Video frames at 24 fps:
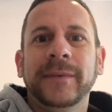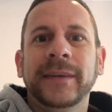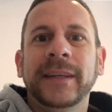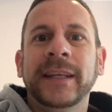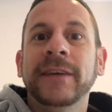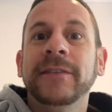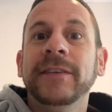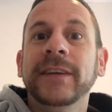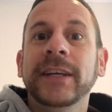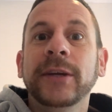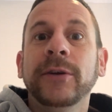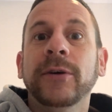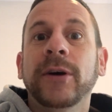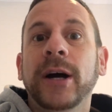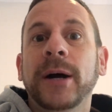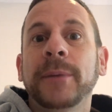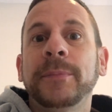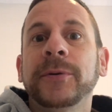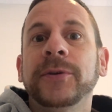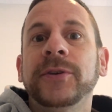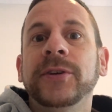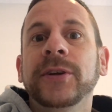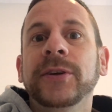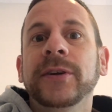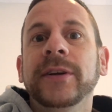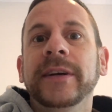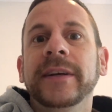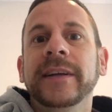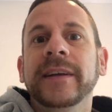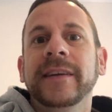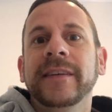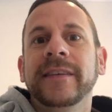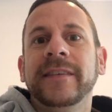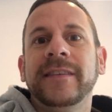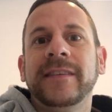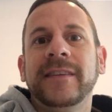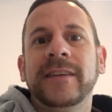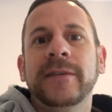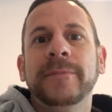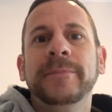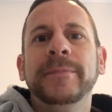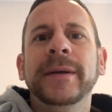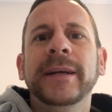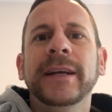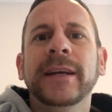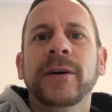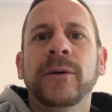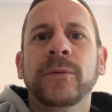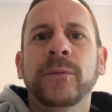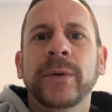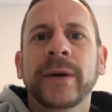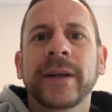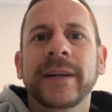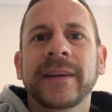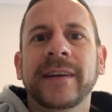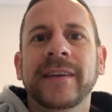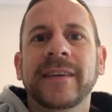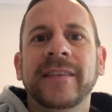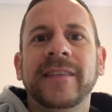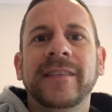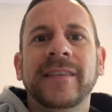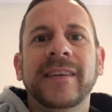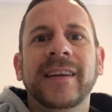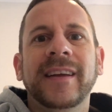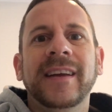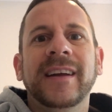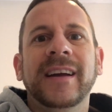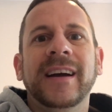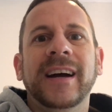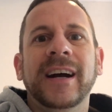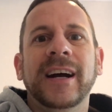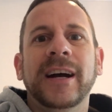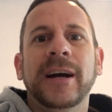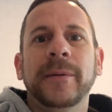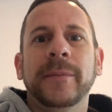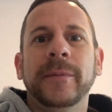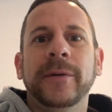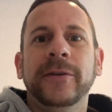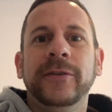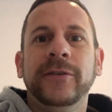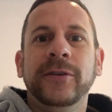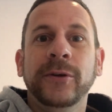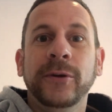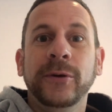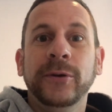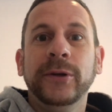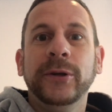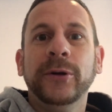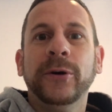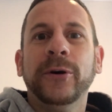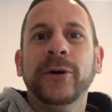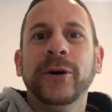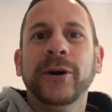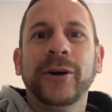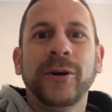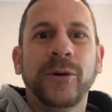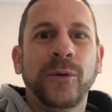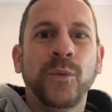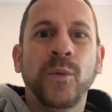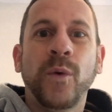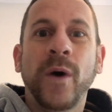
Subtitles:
giving you opportunities to be a witness to your